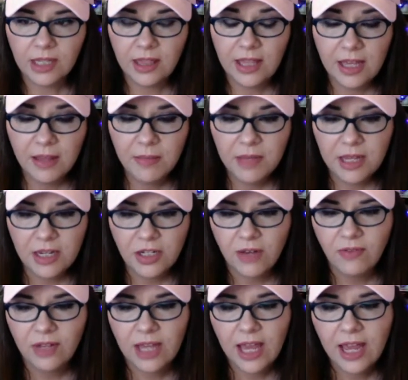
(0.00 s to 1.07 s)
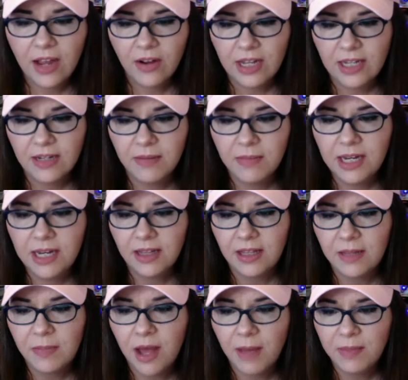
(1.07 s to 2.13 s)
The image of a carrot
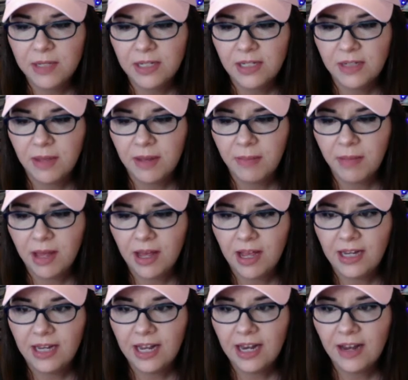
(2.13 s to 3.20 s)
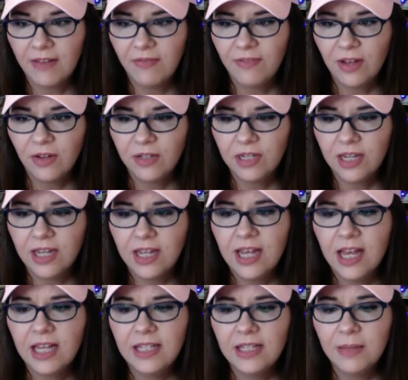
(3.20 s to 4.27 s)
immediately popped into my mind, and I felt
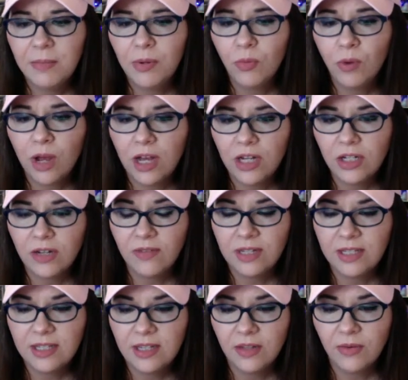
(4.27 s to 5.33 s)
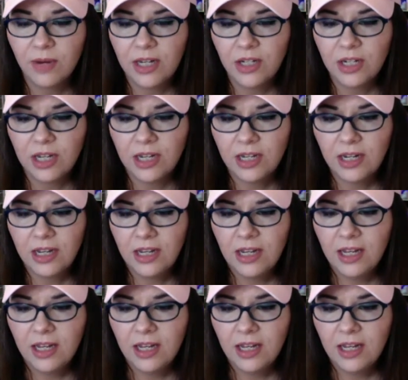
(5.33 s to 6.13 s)
a simple rush of exhilaration.